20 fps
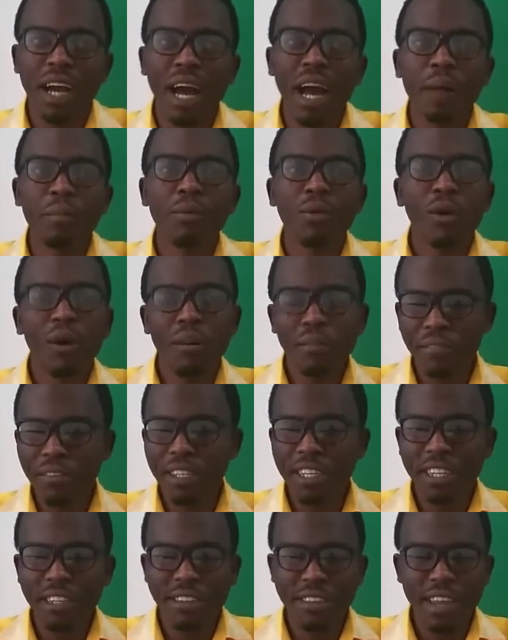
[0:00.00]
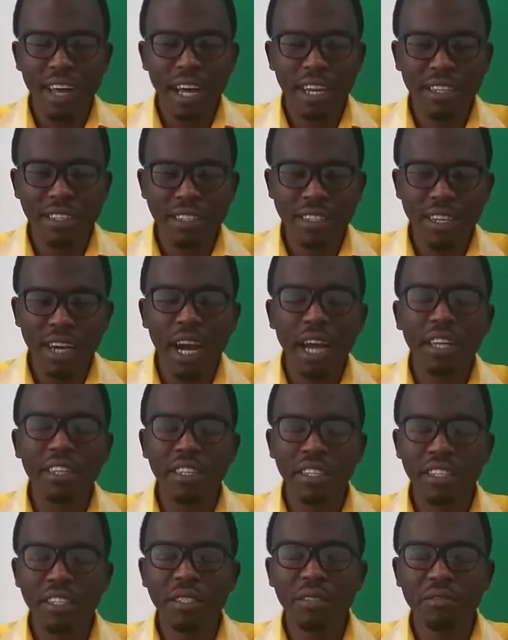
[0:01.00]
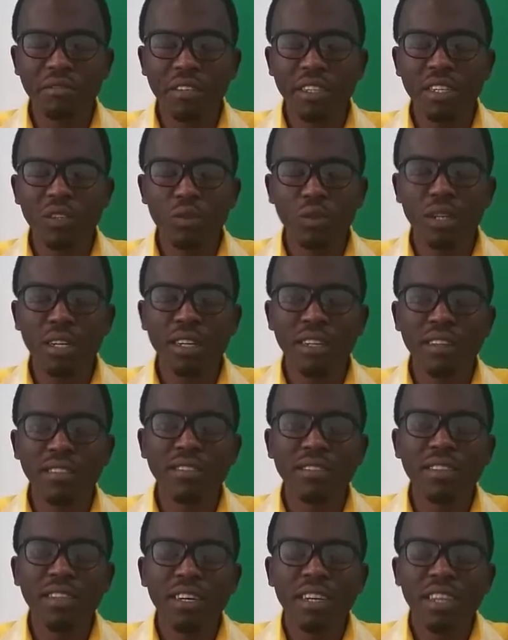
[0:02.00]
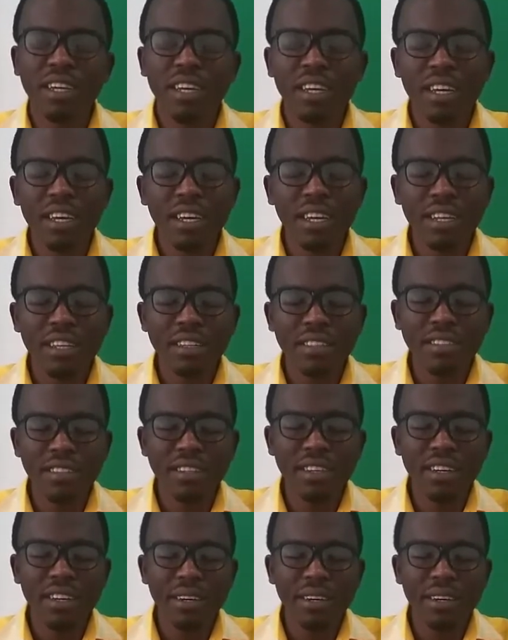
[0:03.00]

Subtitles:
I'm confident that I did it very well, and